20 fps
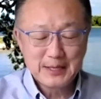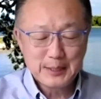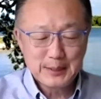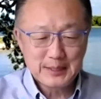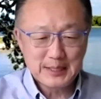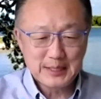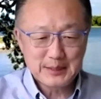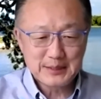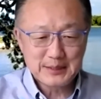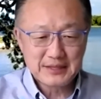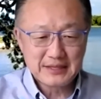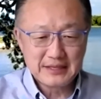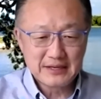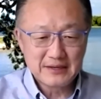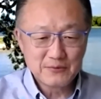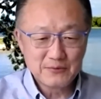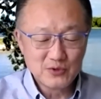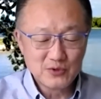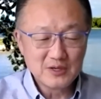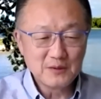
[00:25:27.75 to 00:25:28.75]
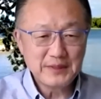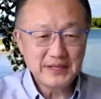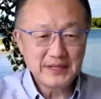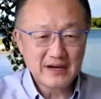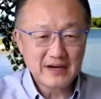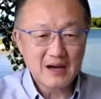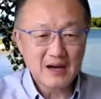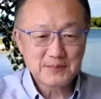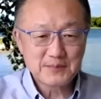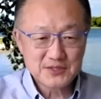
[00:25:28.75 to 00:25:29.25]
that there will be an
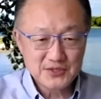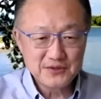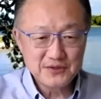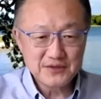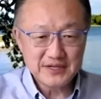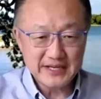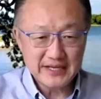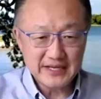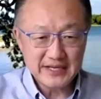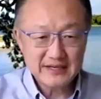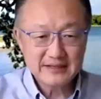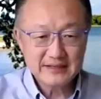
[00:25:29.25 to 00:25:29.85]
opportunity.